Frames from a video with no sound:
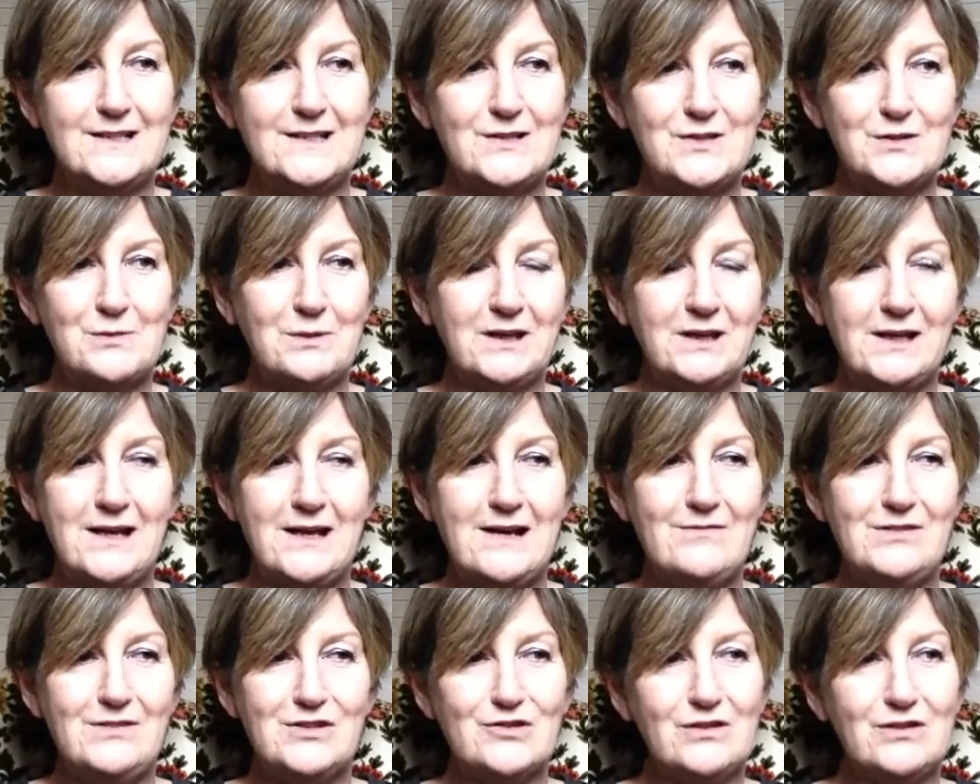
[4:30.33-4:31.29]
So I can't
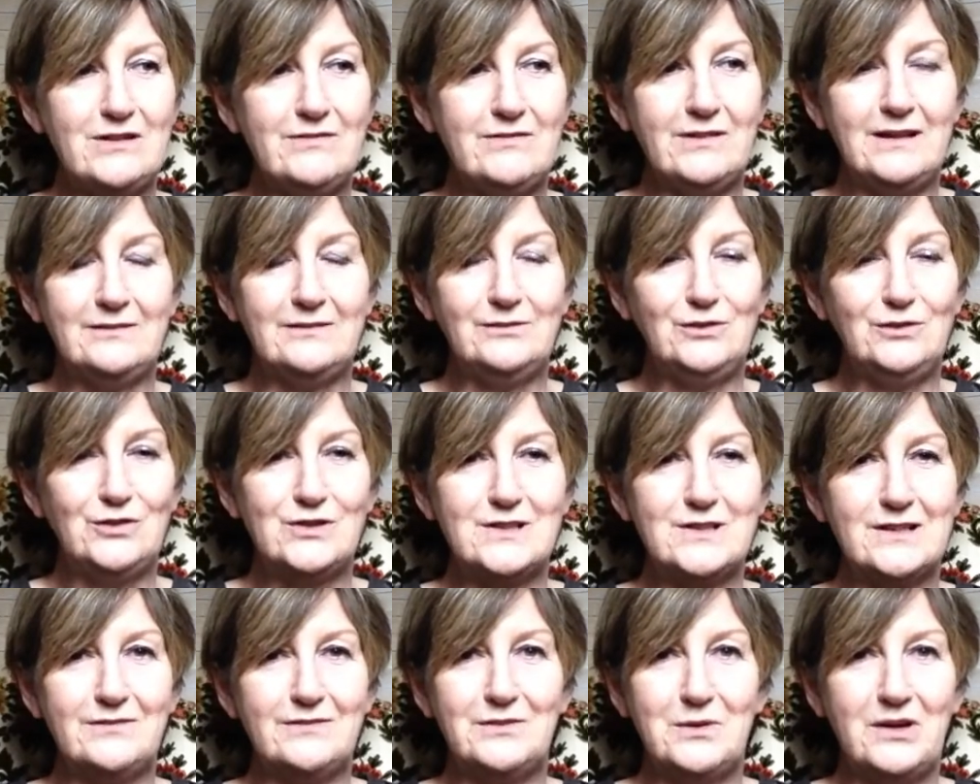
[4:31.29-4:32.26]
retrieve it. I've looked
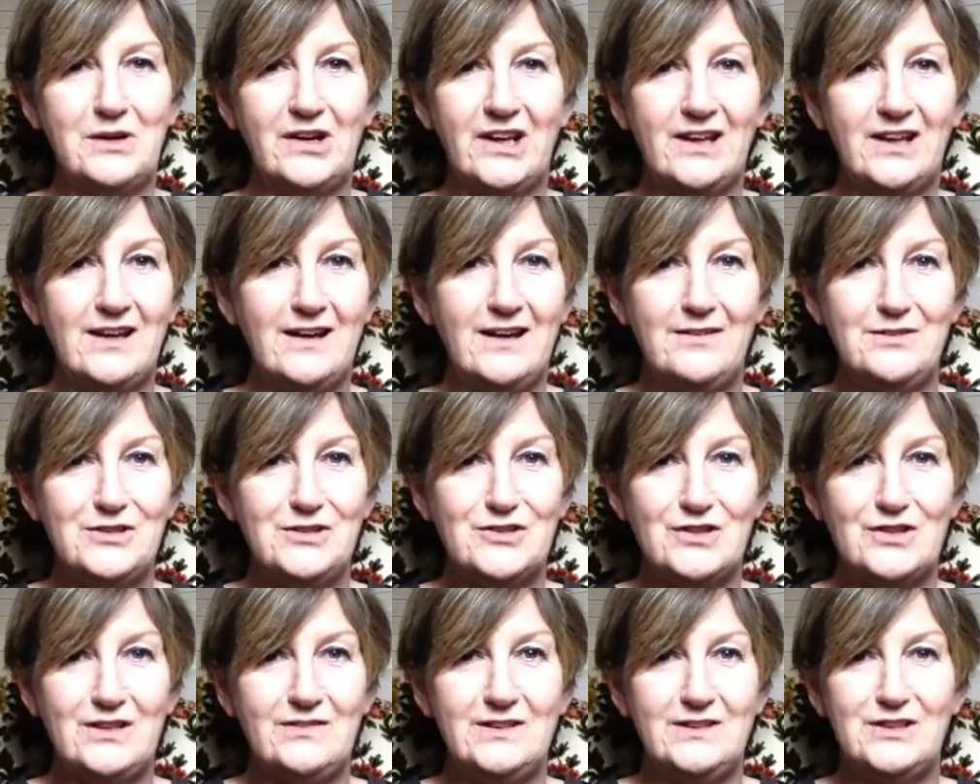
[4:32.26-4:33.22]
everywhere and I can't
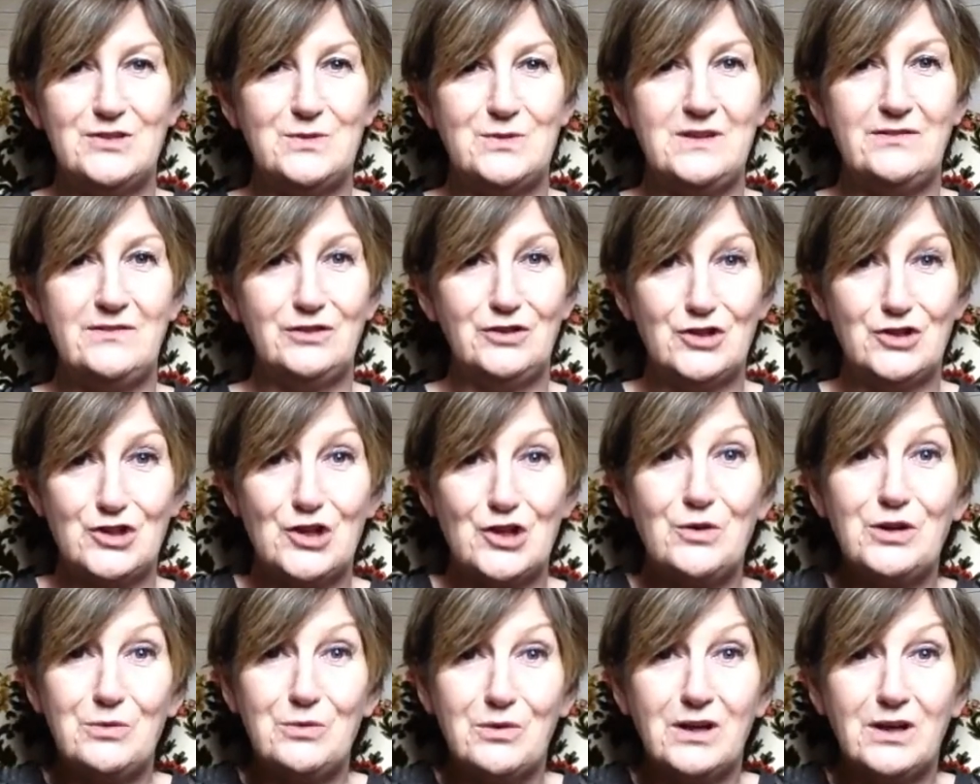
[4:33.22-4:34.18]
retrieve it to even show
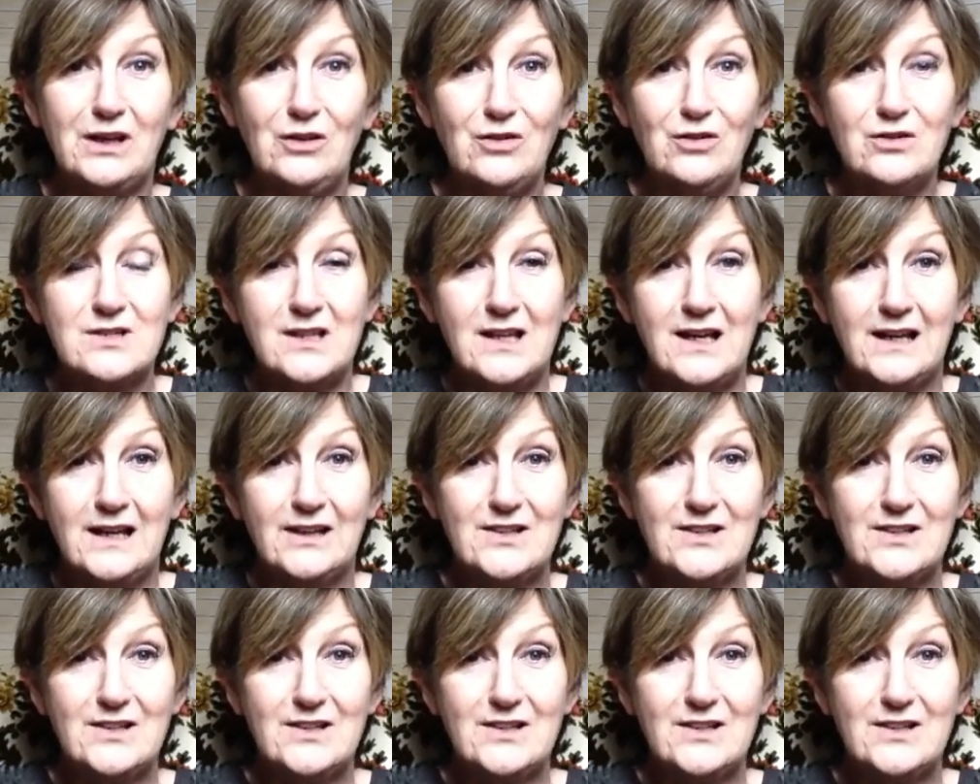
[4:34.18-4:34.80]
you what it looks like.